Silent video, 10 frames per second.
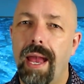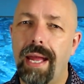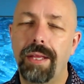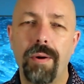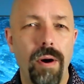
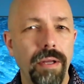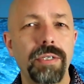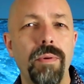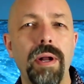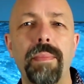And you
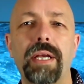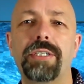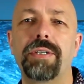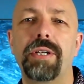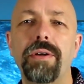also want to make
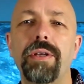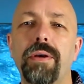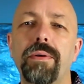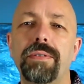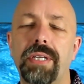sure you're
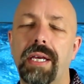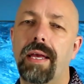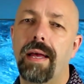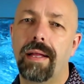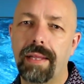using
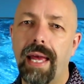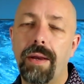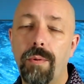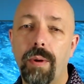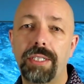
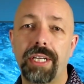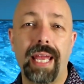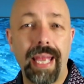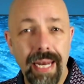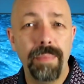language
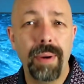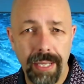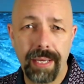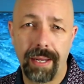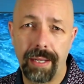anybody
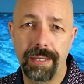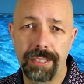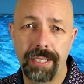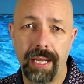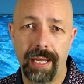could
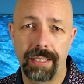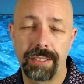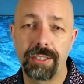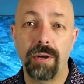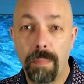understand.
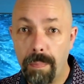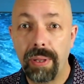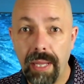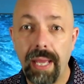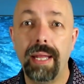So
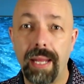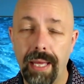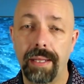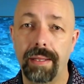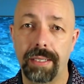plain
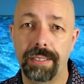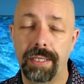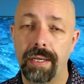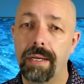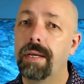English.
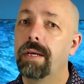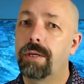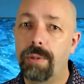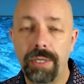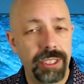
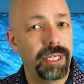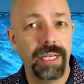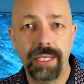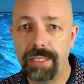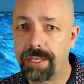
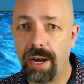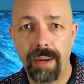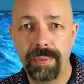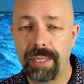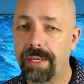Christianese
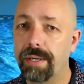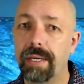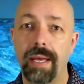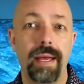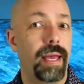gobbledygook
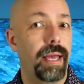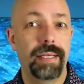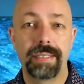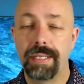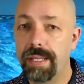
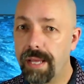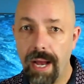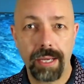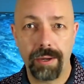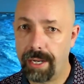is
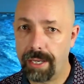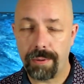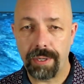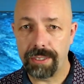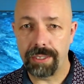not going to
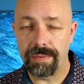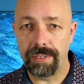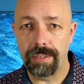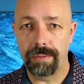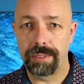increase your
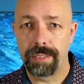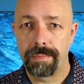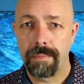views.